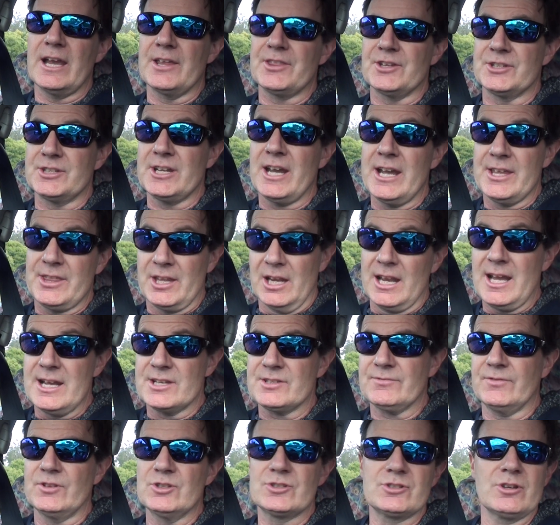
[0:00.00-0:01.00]
other day, the
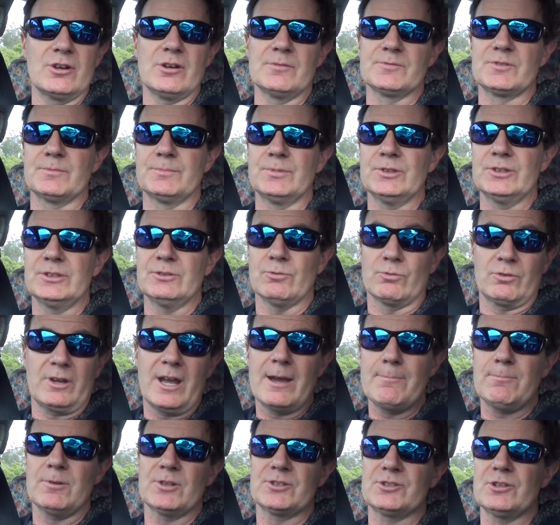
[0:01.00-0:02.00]
last few times I've been, or a
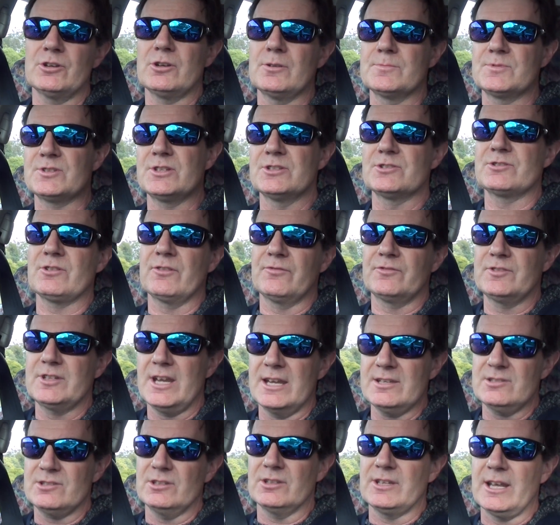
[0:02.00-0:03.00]
couple of times since I've
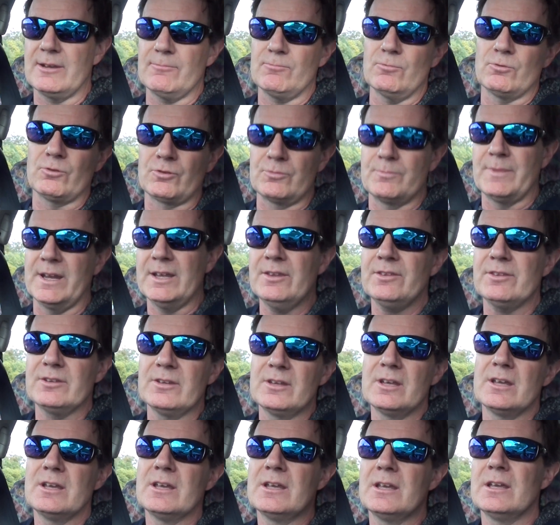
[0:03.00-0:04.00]
tested that water meth,
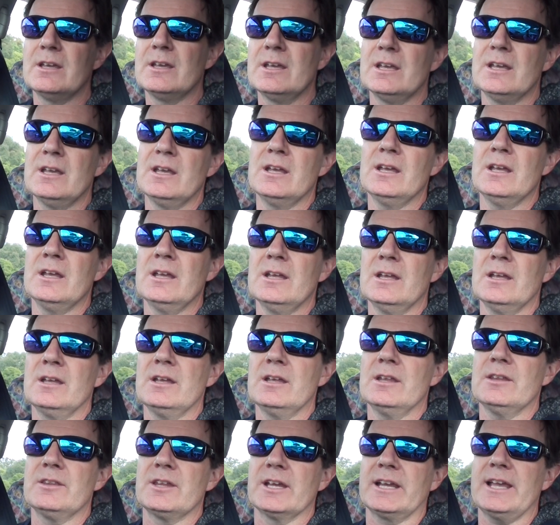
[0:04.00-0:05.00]

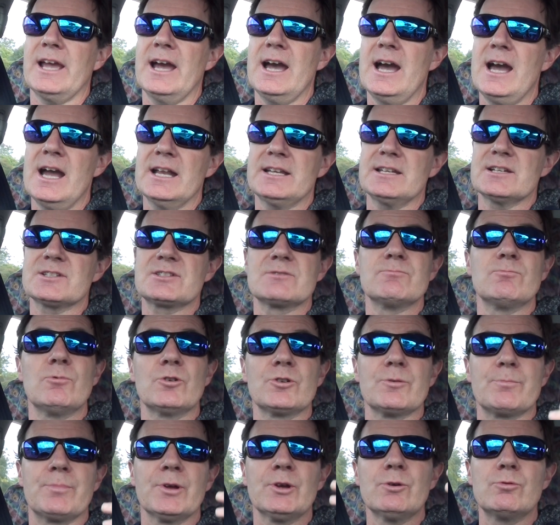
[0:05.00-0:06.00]
the car doesn't
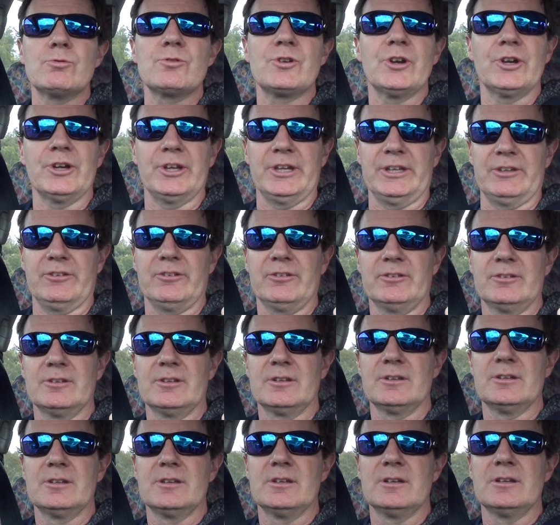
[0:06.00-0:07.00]
want to build heat.
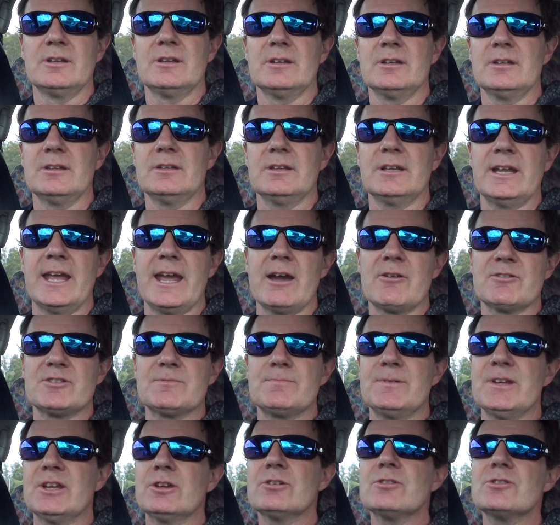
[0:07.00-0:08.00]
Now it's
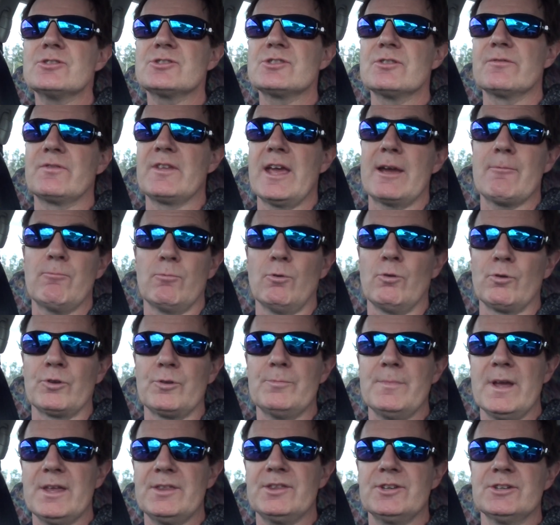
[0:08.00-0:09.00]
because of that
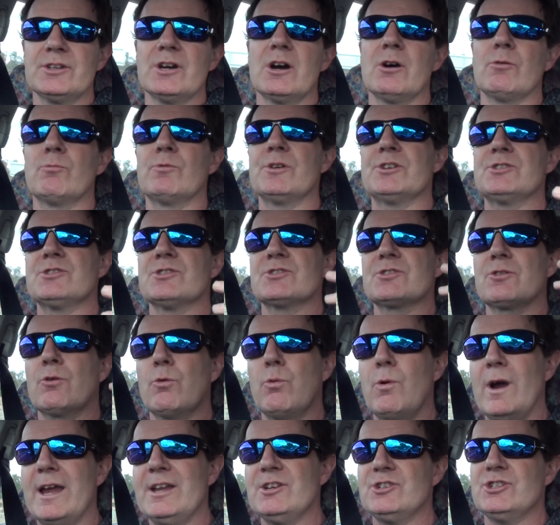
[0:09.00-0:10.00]
water methanol, which is
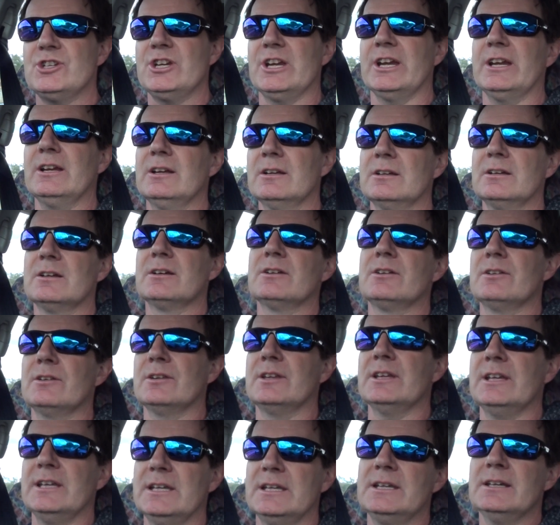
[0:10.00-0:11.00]
quenching
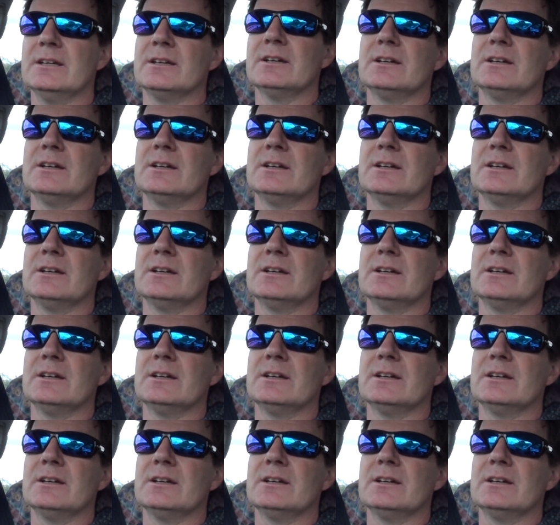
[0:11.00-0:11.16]
the